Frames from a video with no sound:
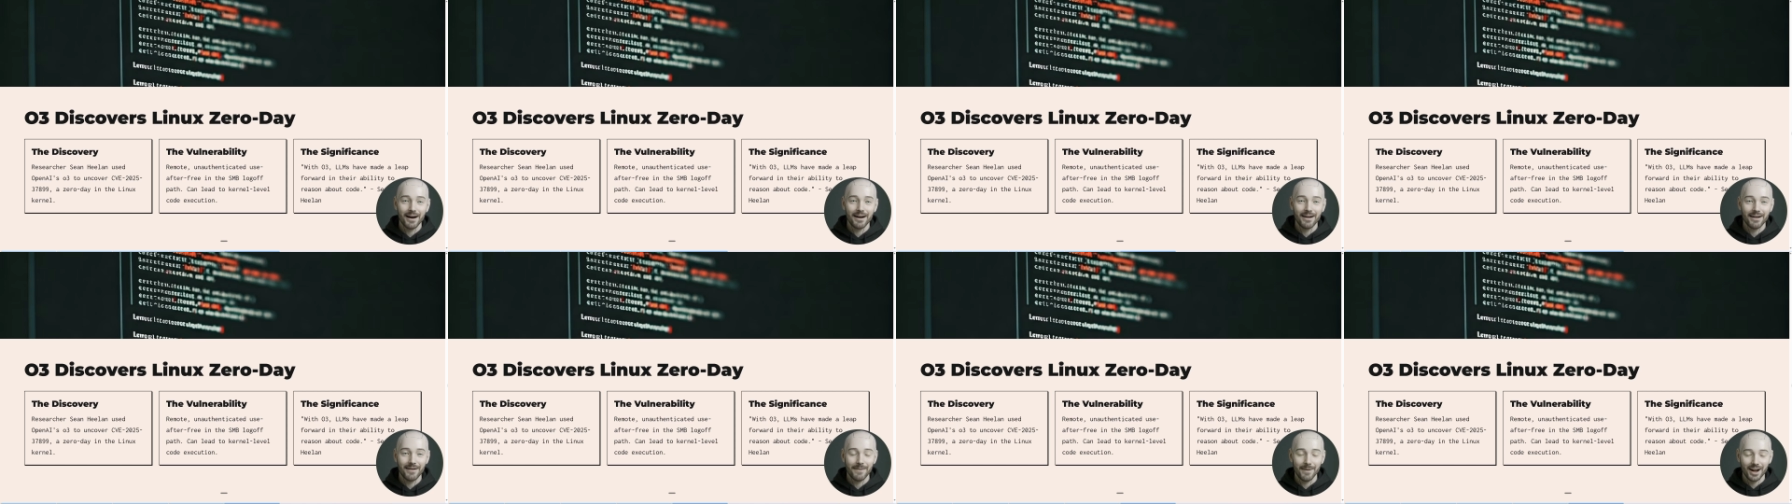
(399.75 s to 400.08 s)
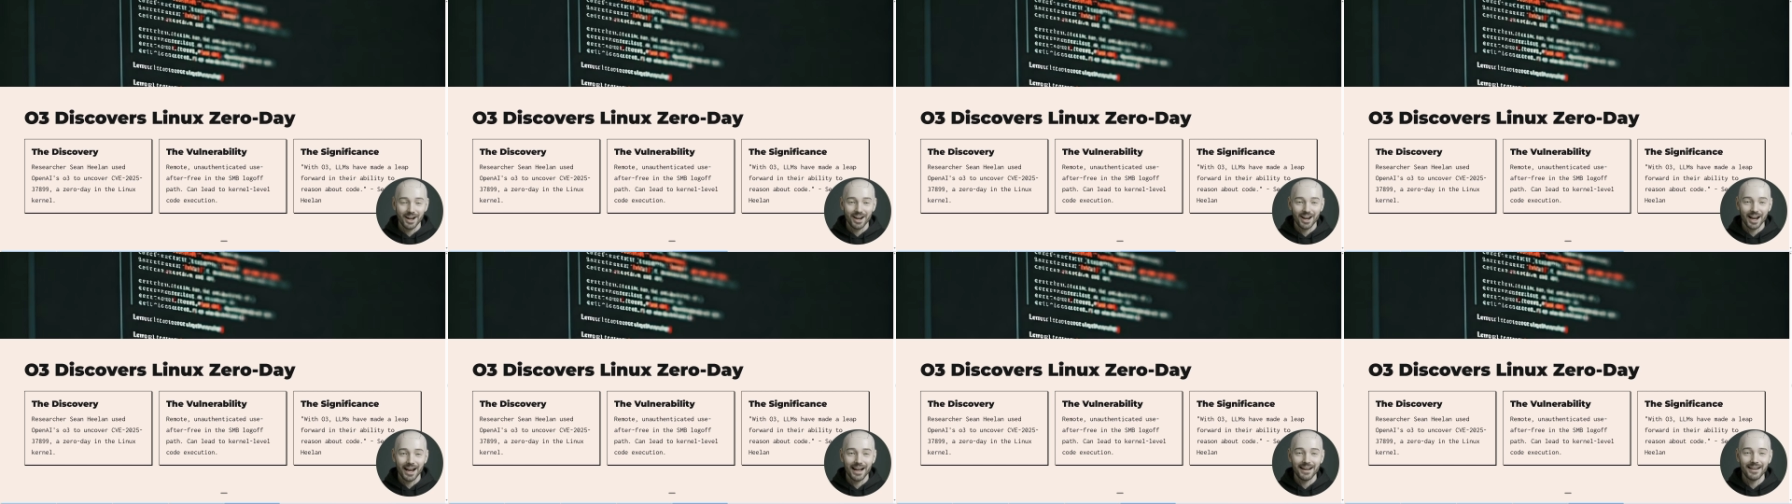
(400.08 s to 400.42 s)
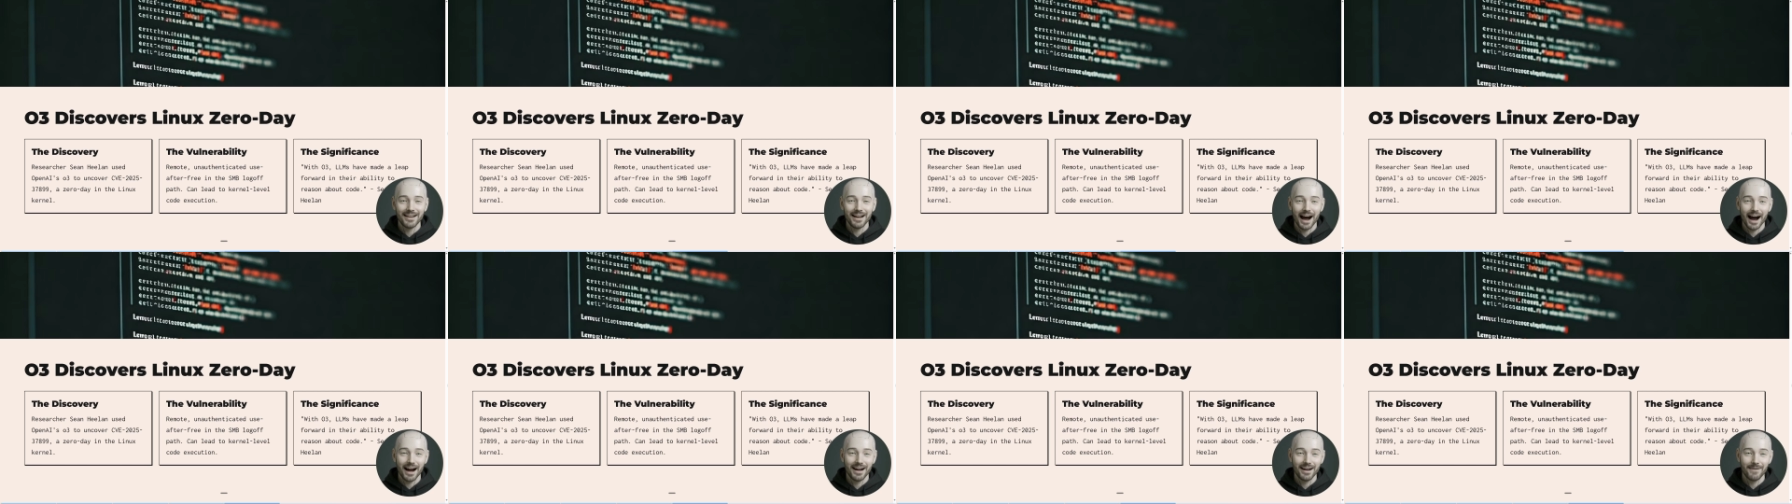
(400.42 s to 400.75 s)
the
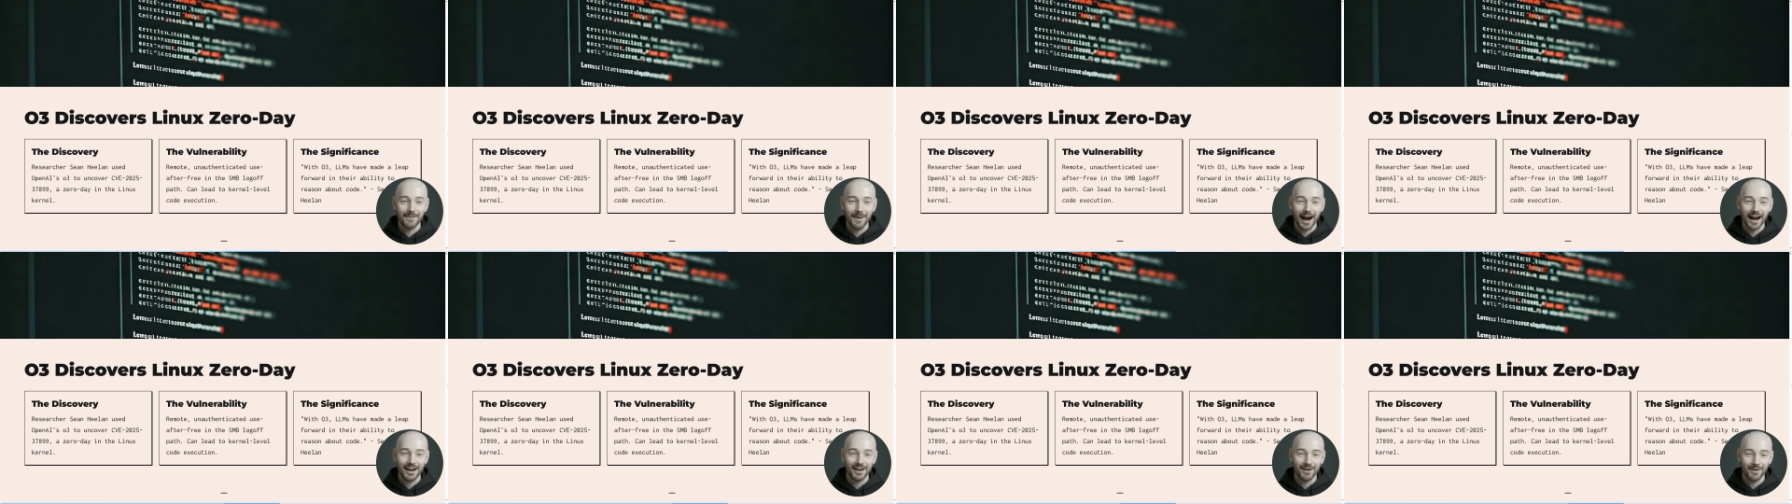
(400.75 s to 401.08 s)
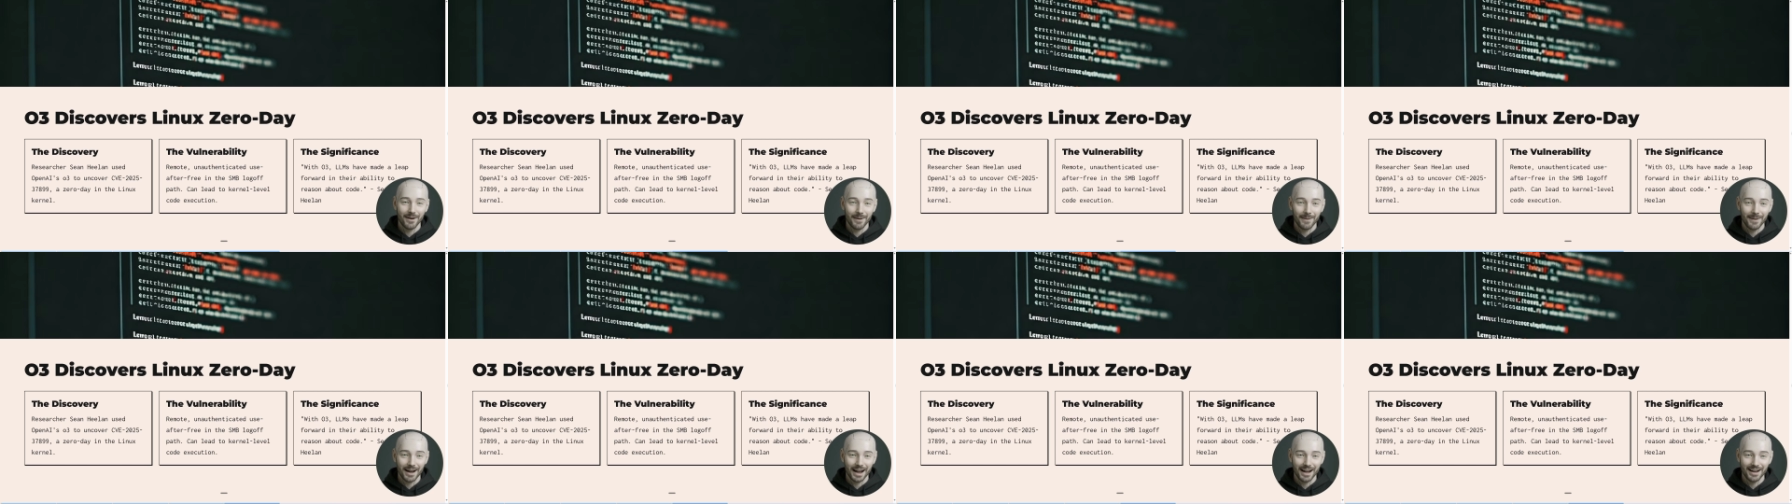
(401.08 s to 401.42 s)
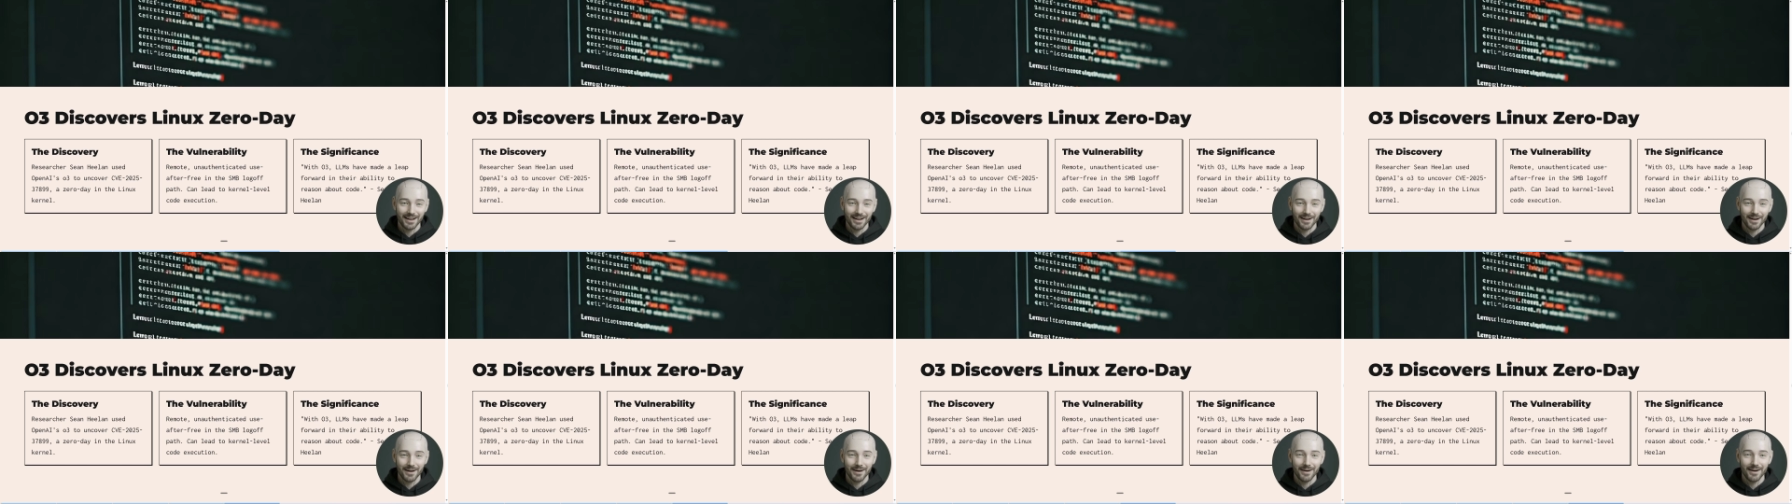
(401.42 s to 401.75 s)
machines aren't about to
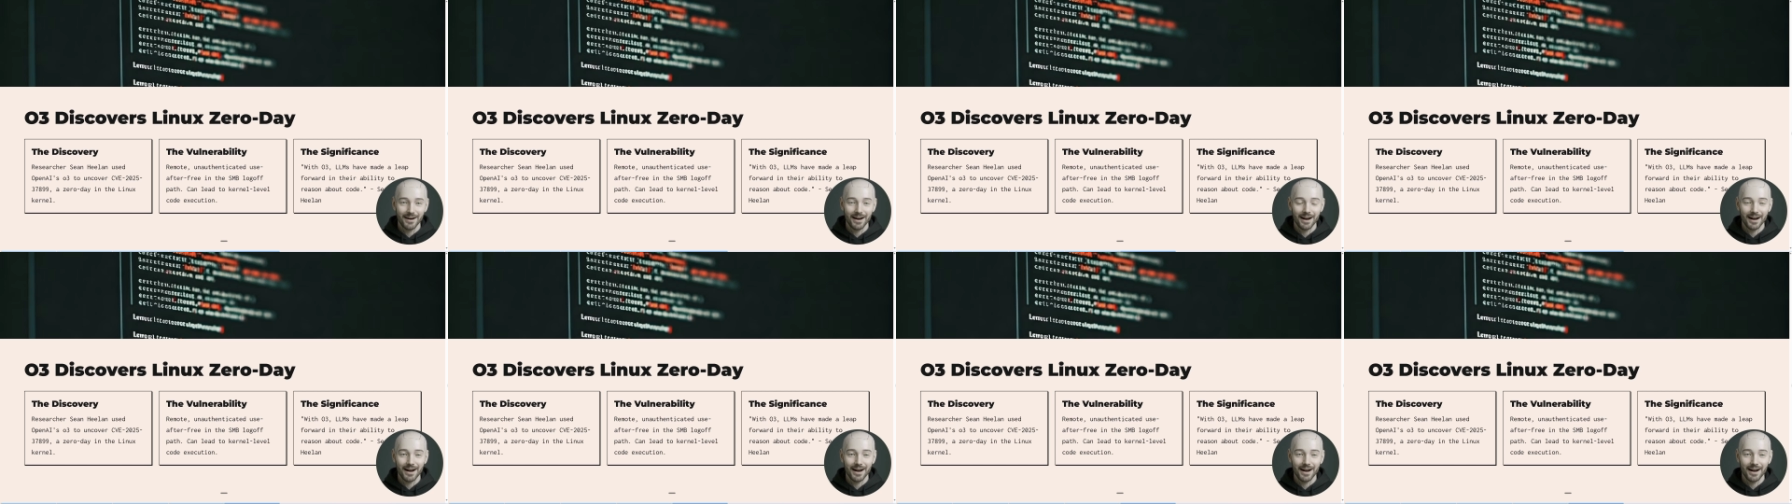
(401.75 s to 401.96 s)
replace you.